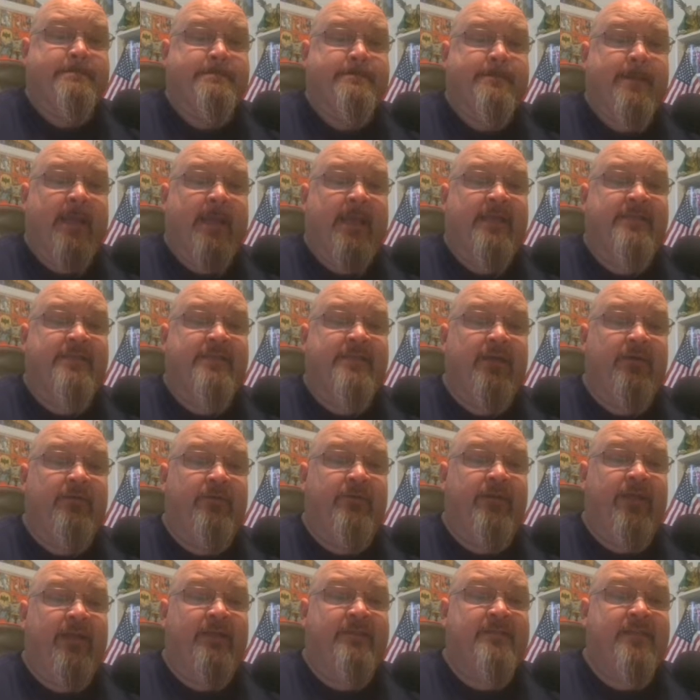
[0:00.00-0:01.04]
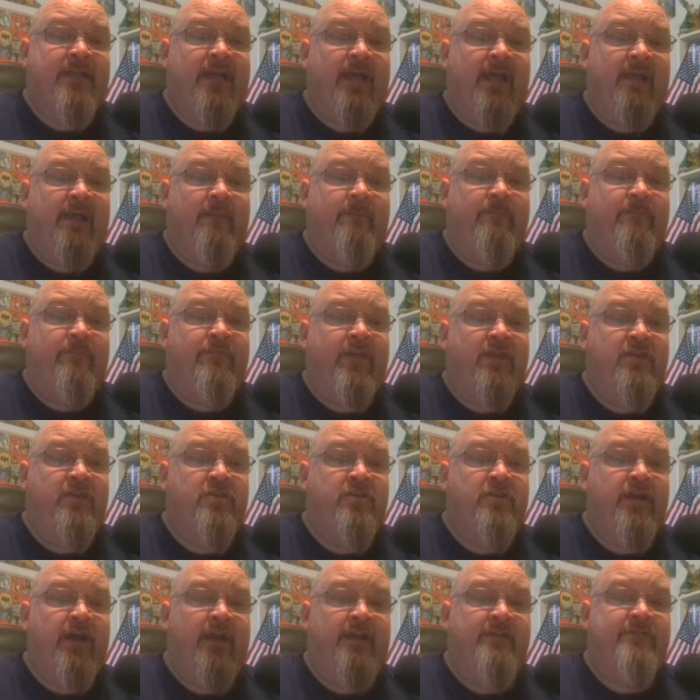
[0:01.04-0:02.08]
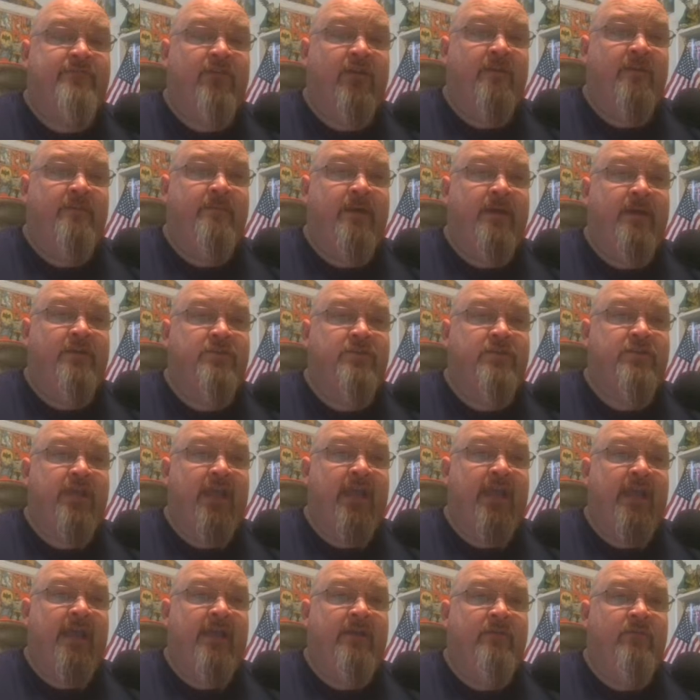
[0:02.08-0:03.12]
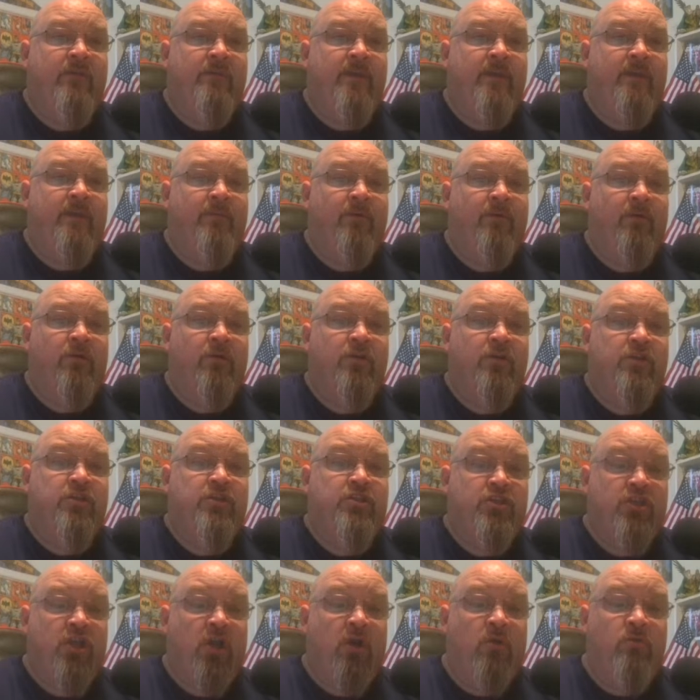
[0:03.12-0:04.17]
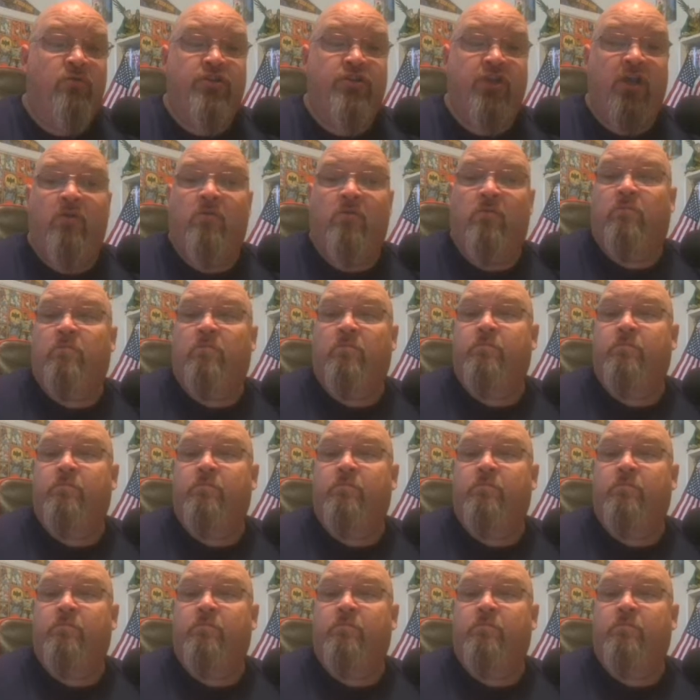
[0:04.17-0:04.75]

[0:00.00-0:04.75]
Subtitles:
Until next time, thank you guys very much. And remember, Yo Joe.